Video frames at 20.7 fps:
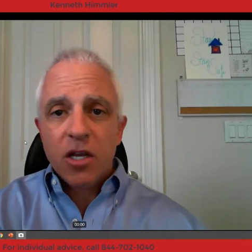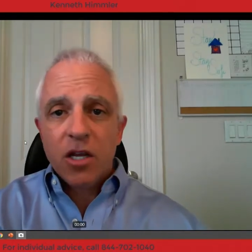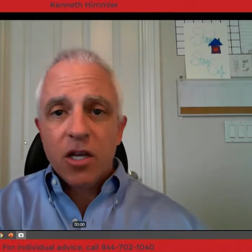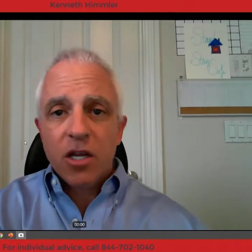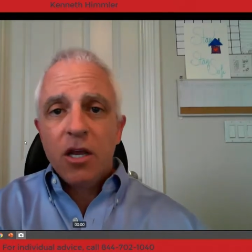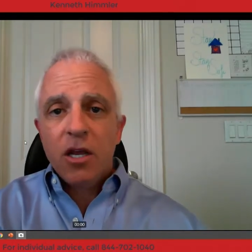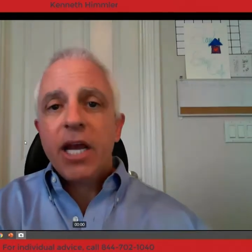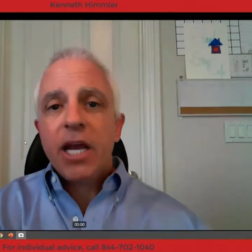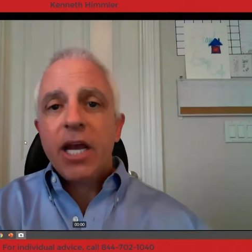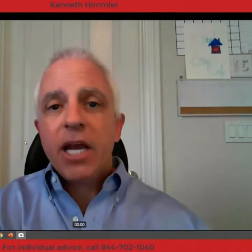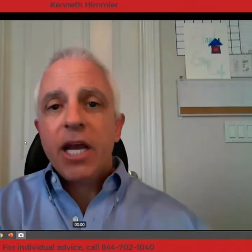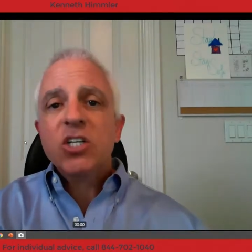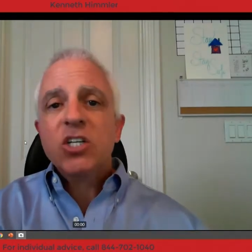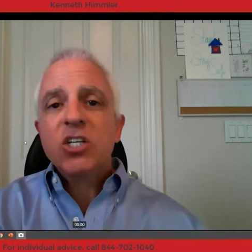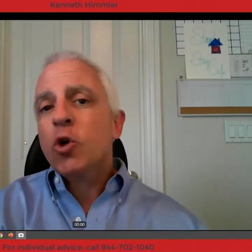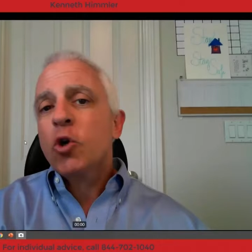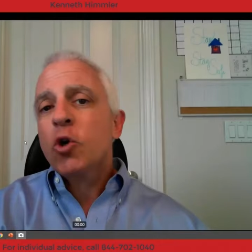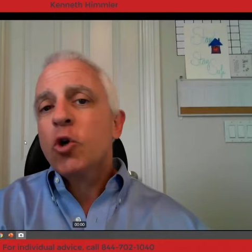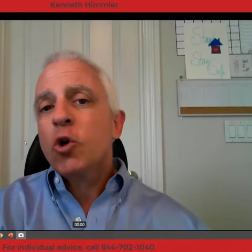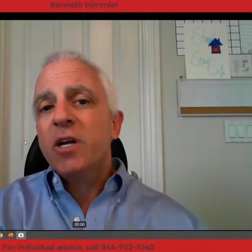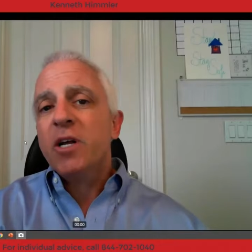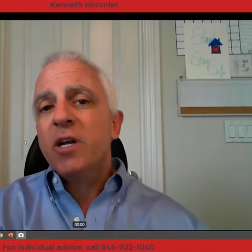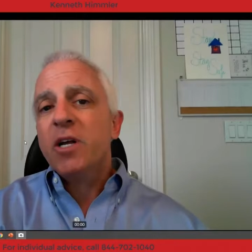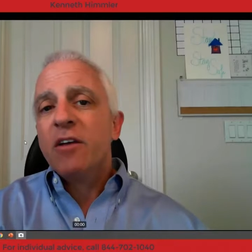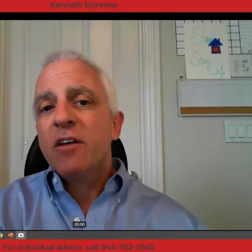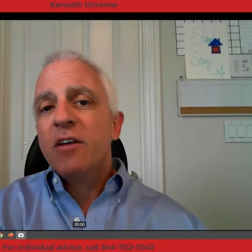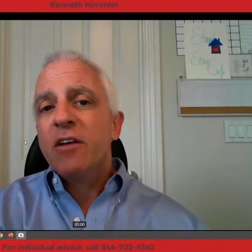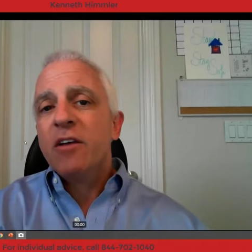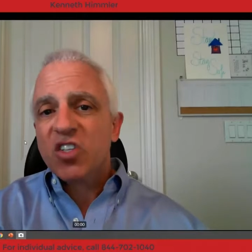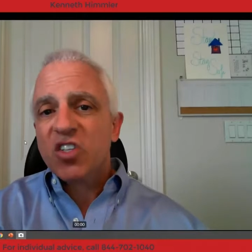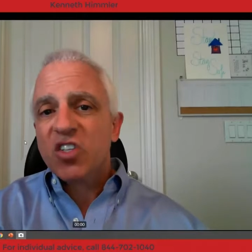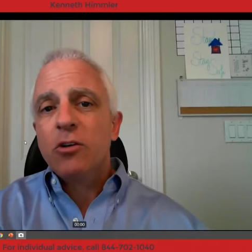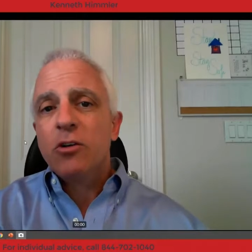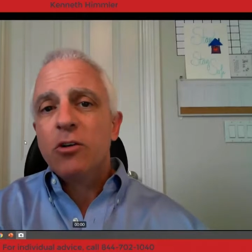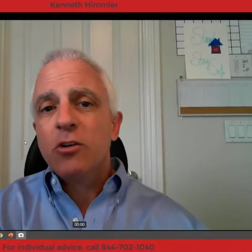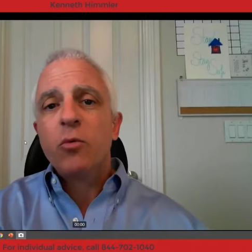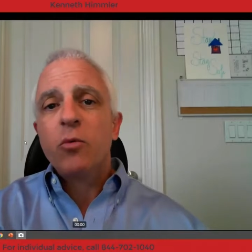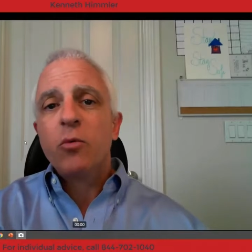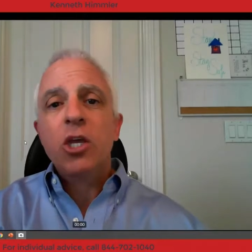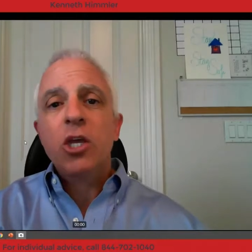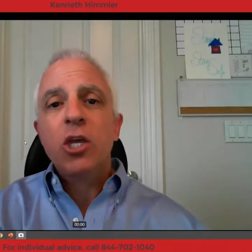and determine if the steel
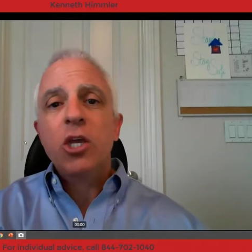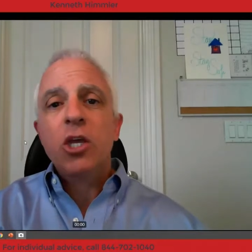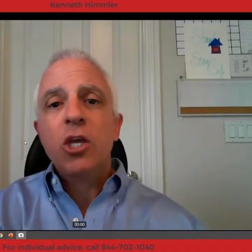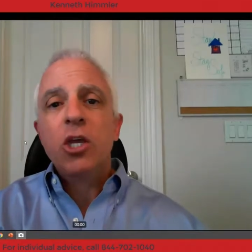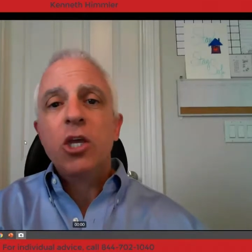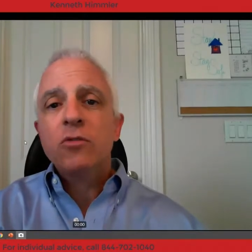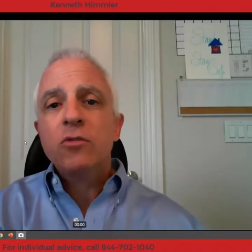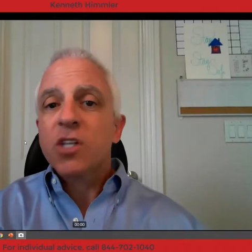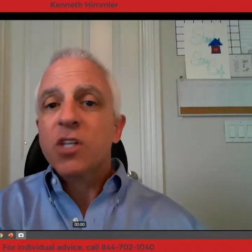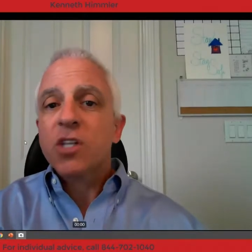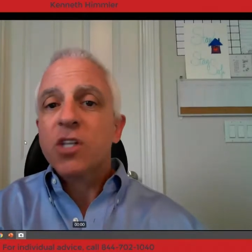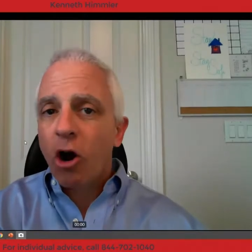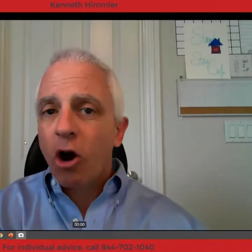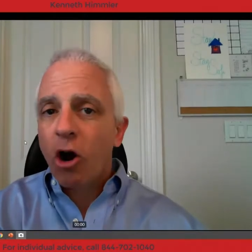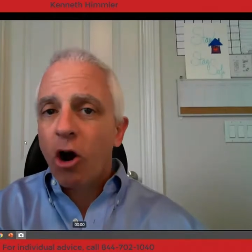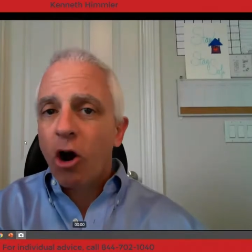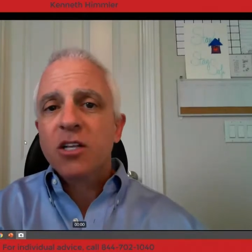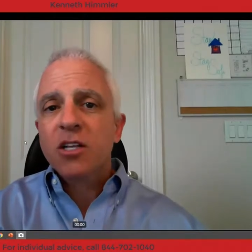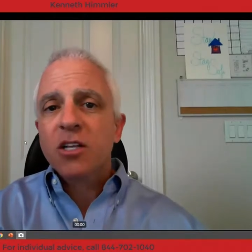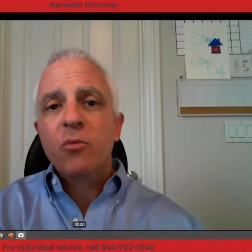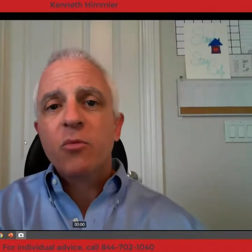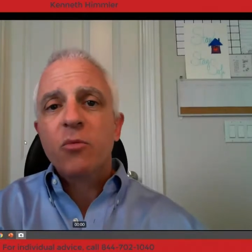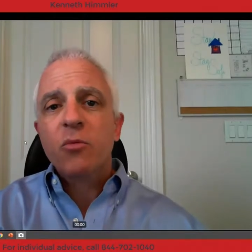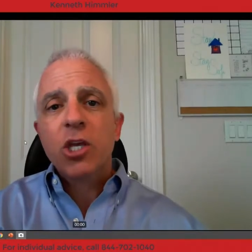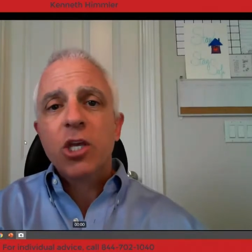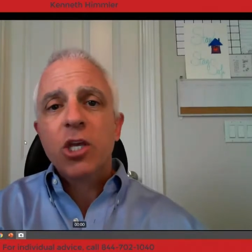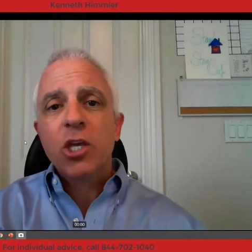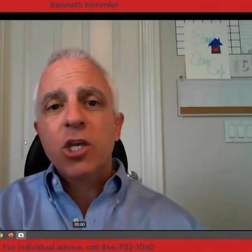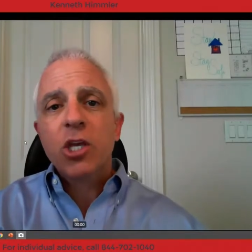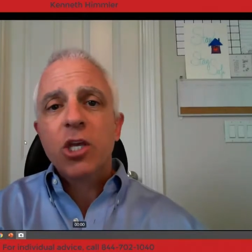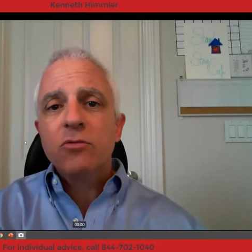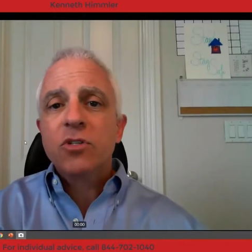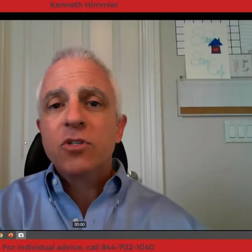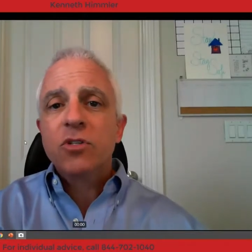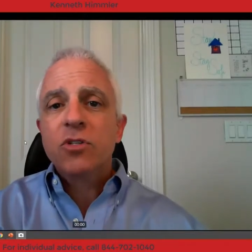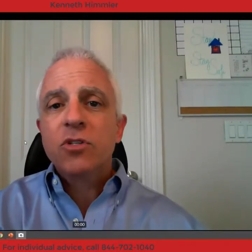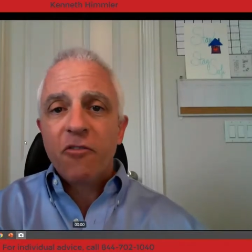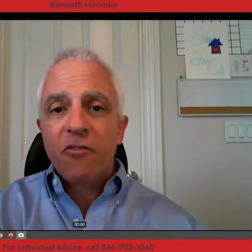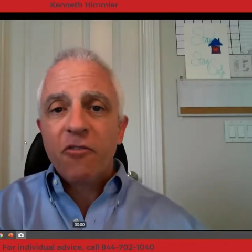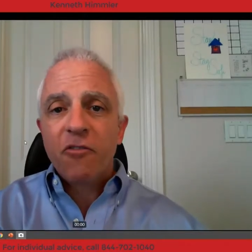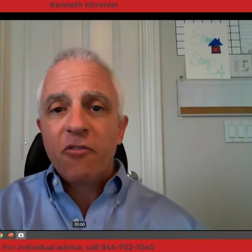that we use, the arching that we
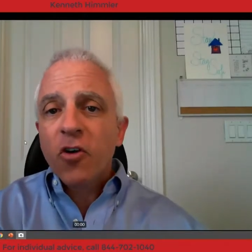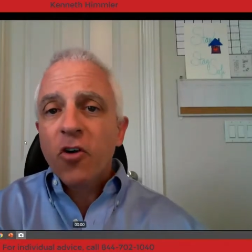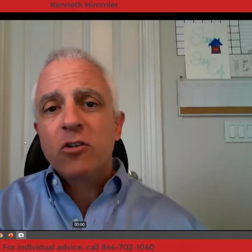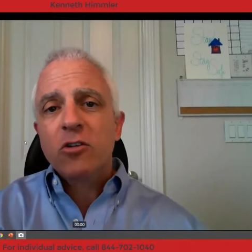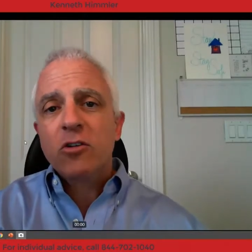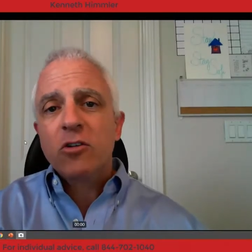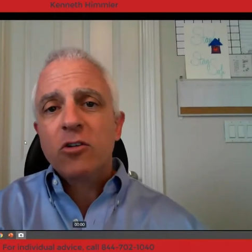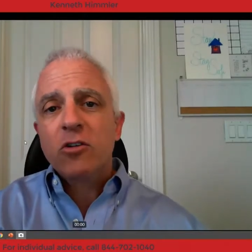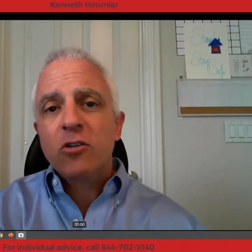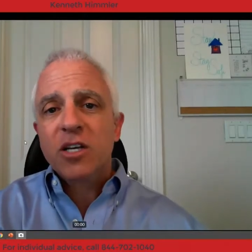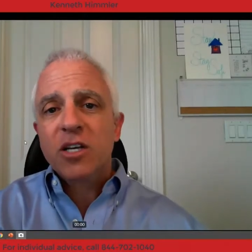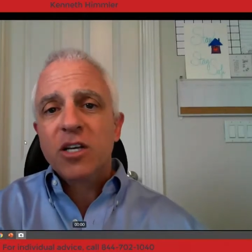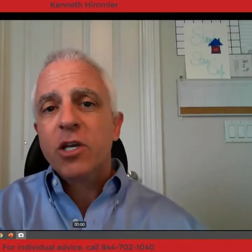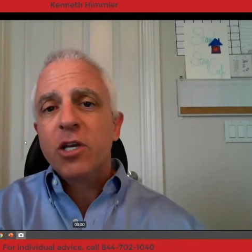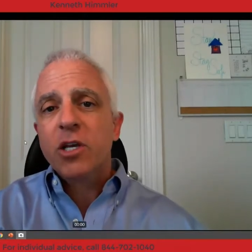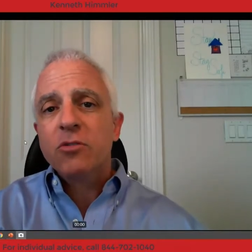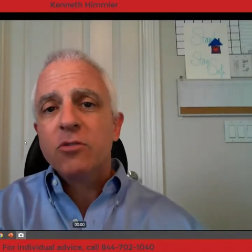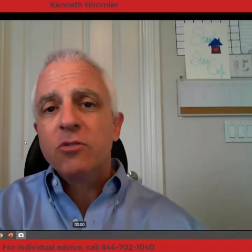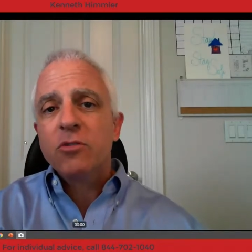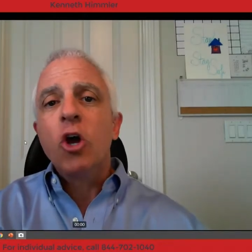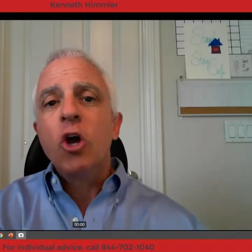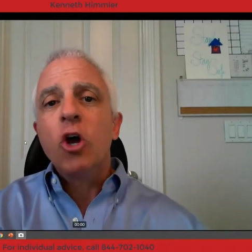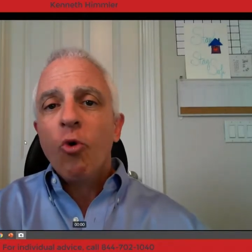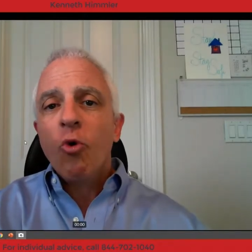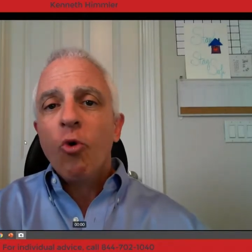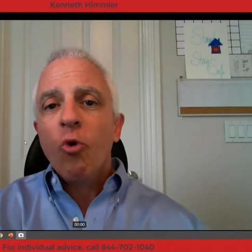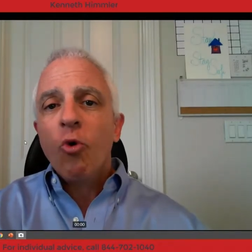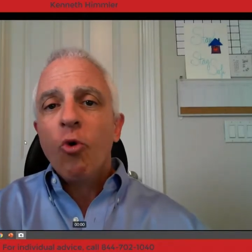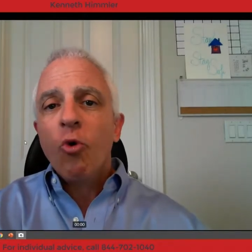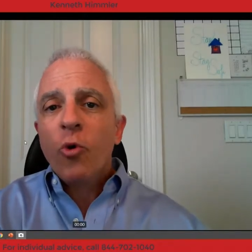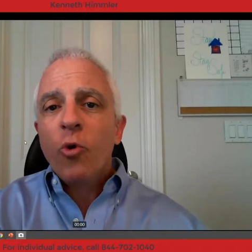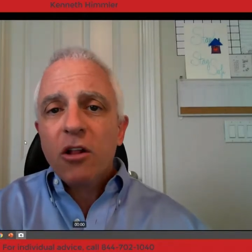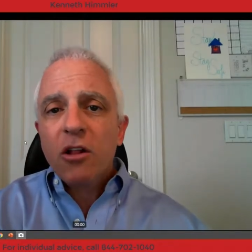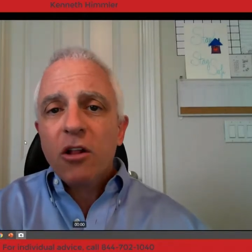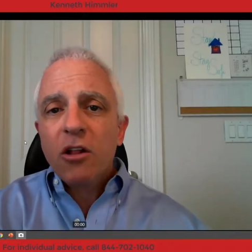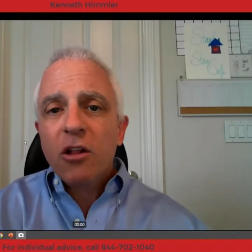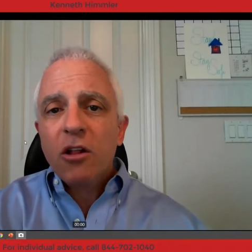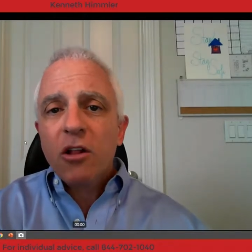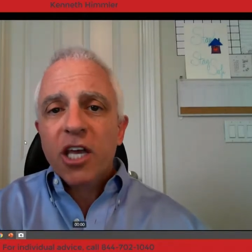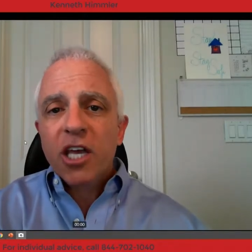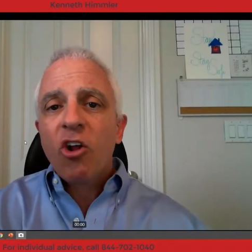use, the footers that we use,
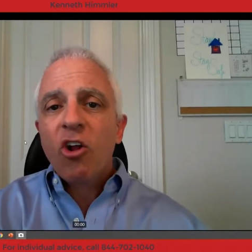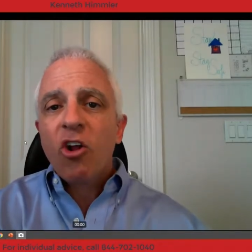will